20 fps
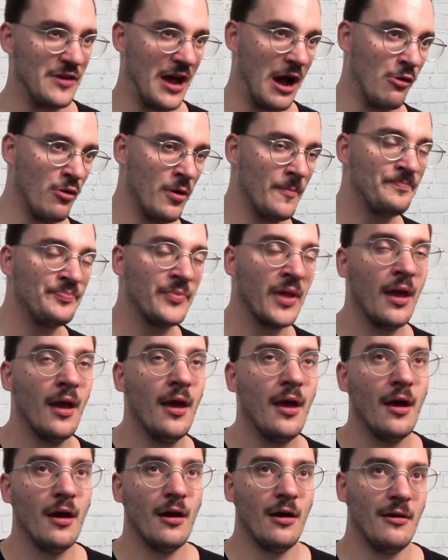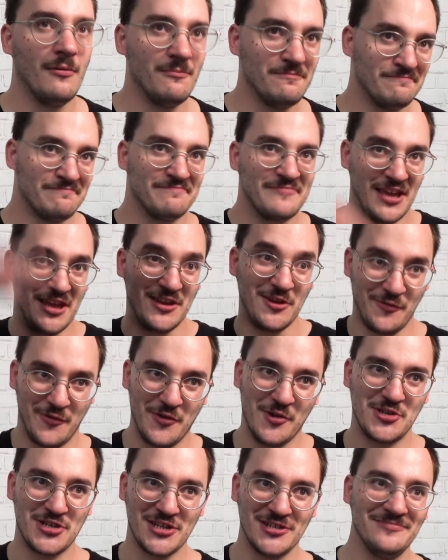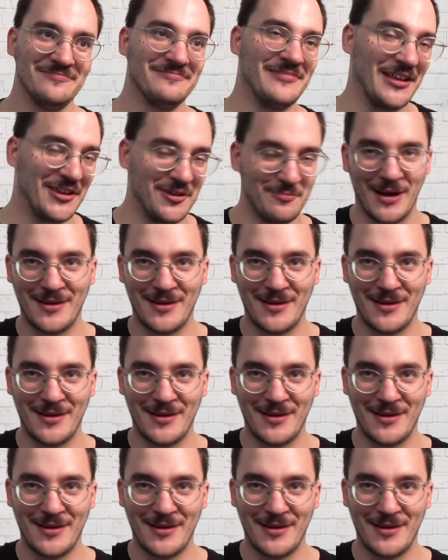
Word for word: now in the future, like the